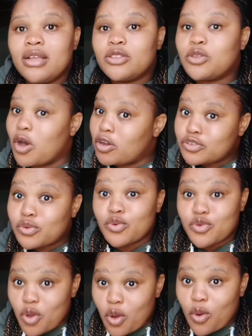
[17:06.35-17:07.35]
Those
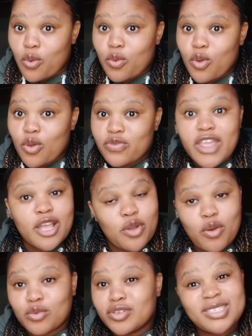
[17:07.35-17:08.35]
who know, they
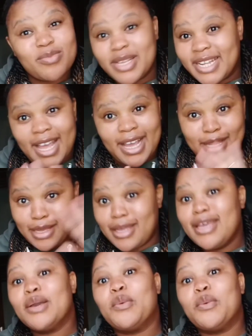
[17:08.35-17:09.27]
know what's minage